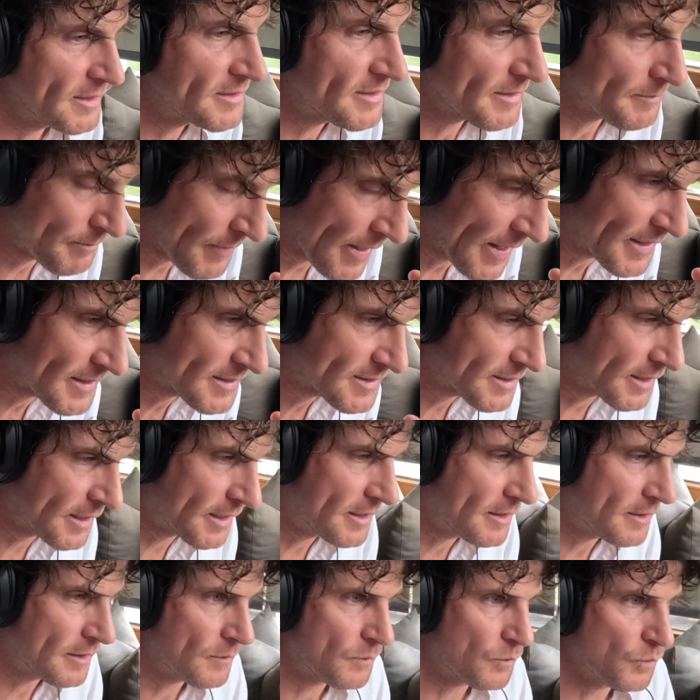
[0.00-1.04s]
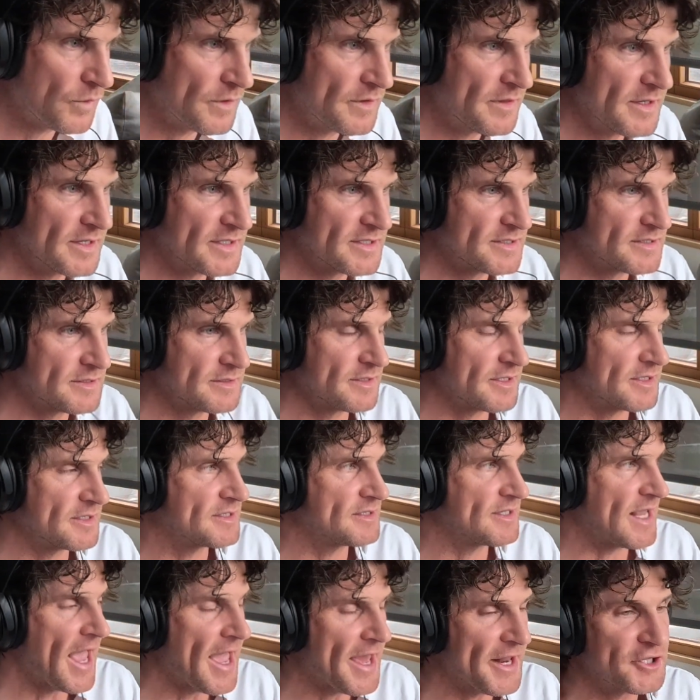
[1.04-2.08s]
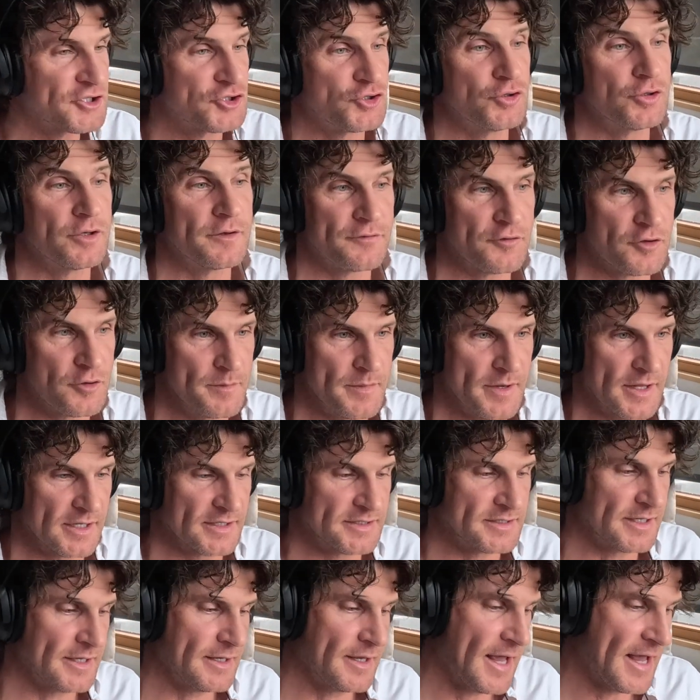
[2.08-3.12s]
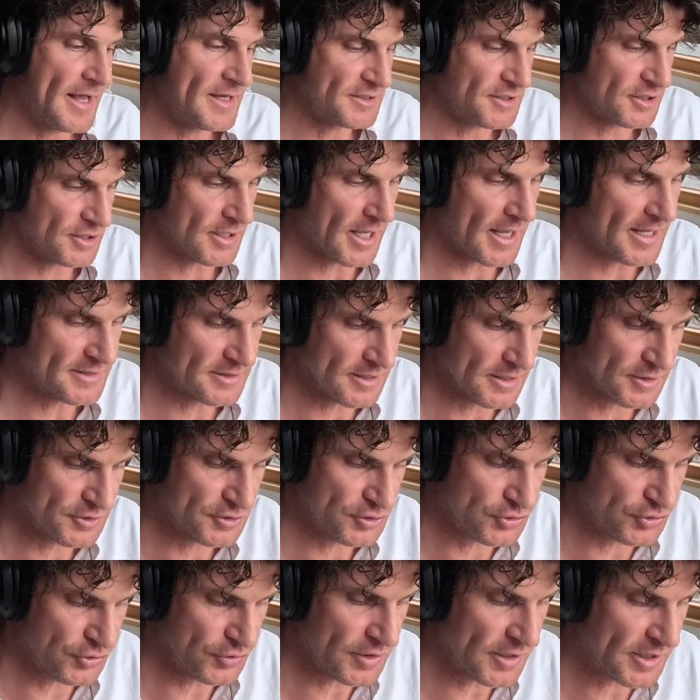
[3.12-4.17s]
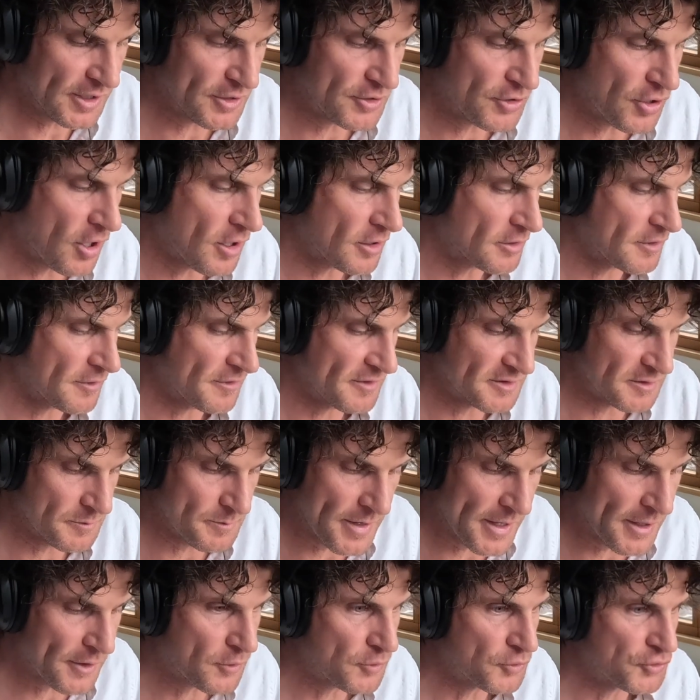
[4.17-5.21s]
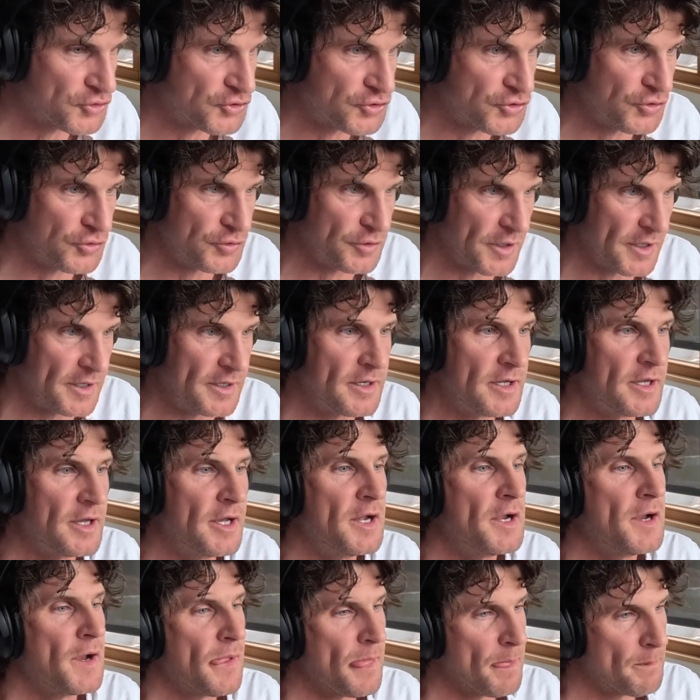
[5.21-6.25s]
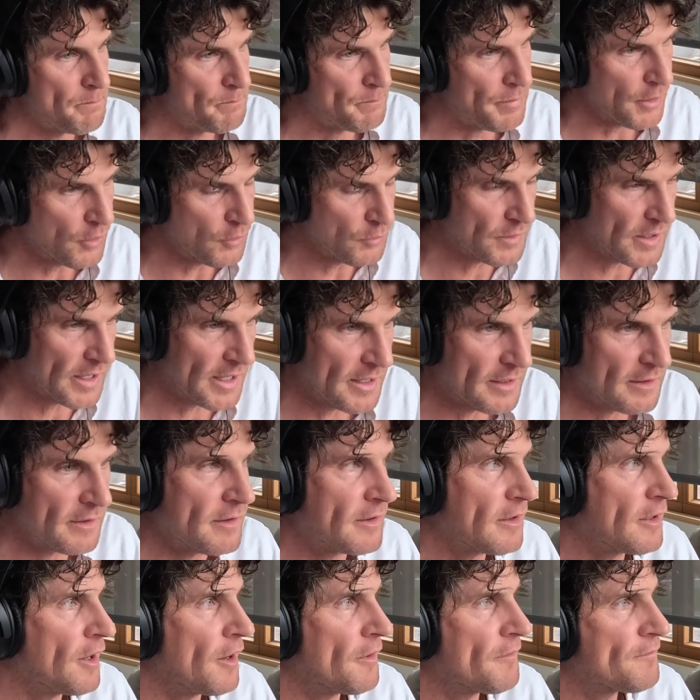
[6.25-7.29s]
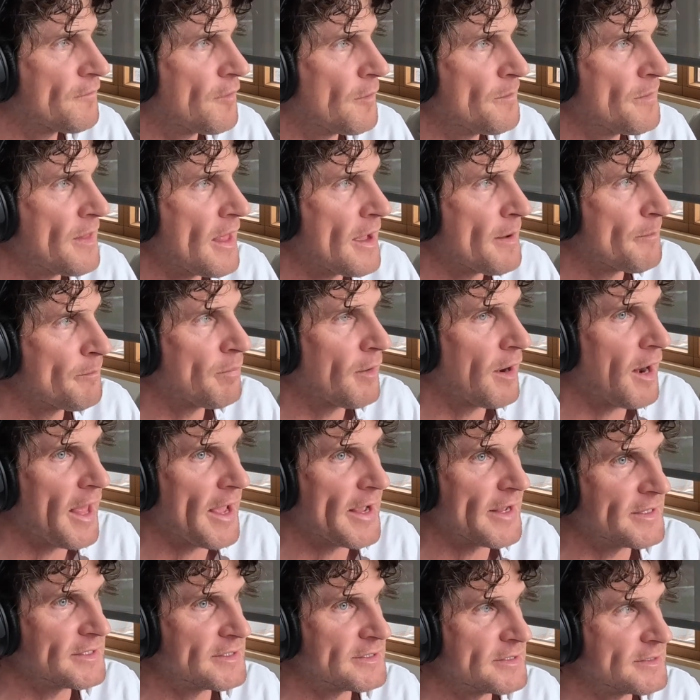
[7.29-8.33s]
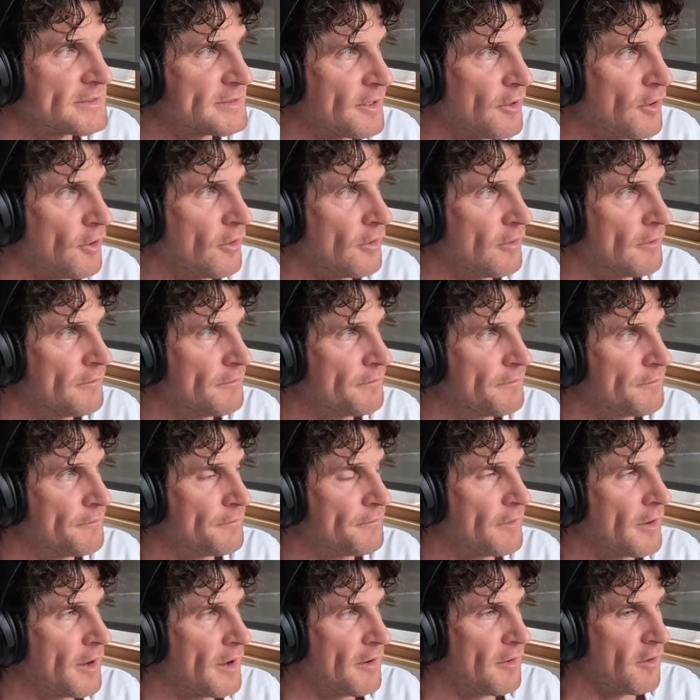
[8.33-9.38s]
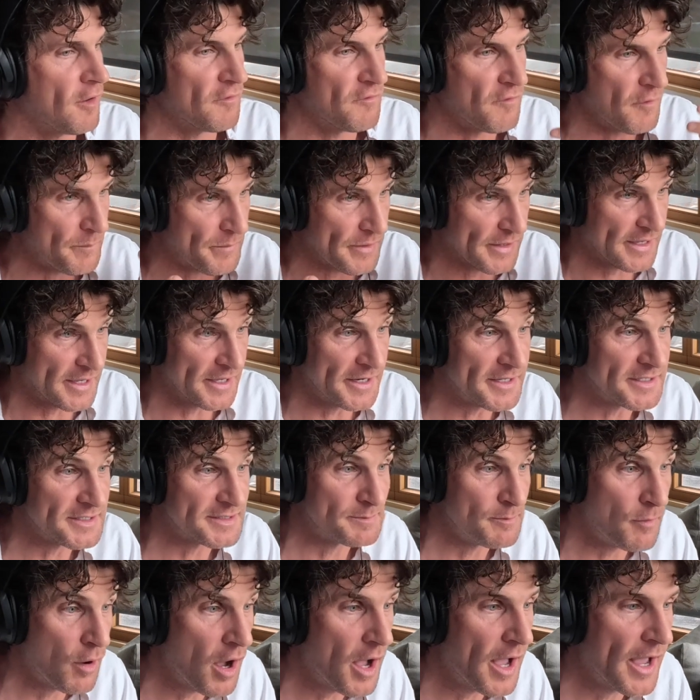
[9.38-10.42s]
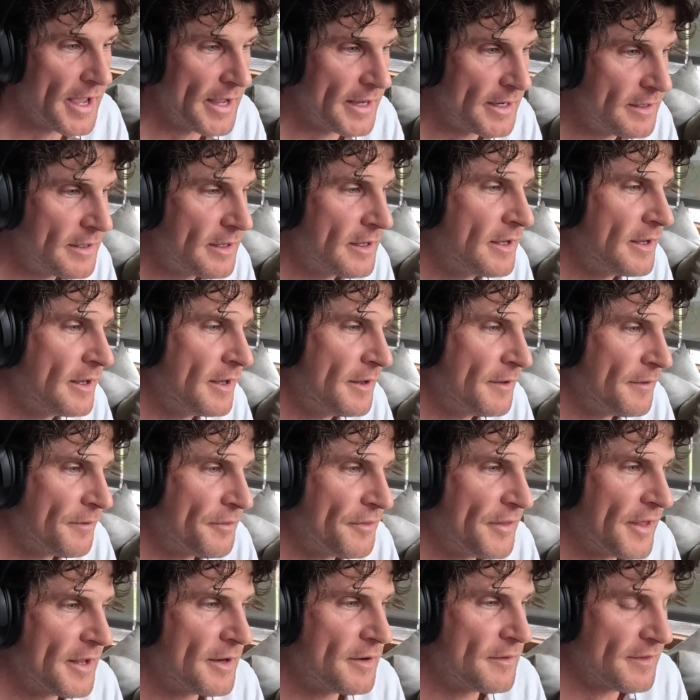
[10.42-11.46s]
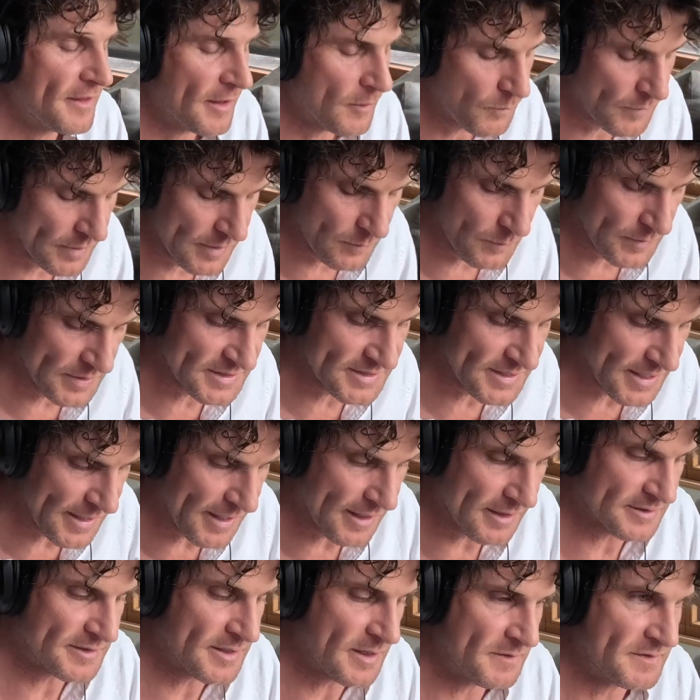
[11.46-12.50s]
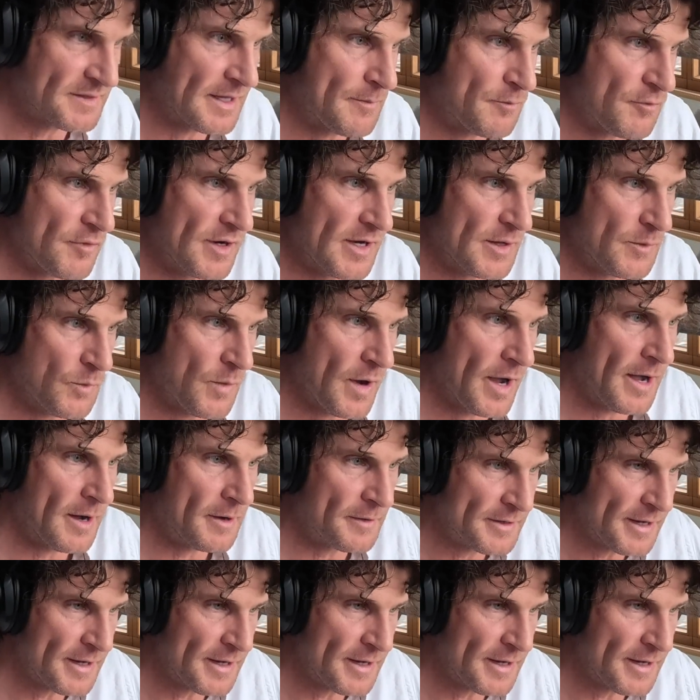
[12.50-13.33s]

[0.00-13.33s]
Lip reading: medicine, with this attitude of humility, as a junior doctor, as a medical student, building, from that place of a beginner's mind, then we set ourselves up really well.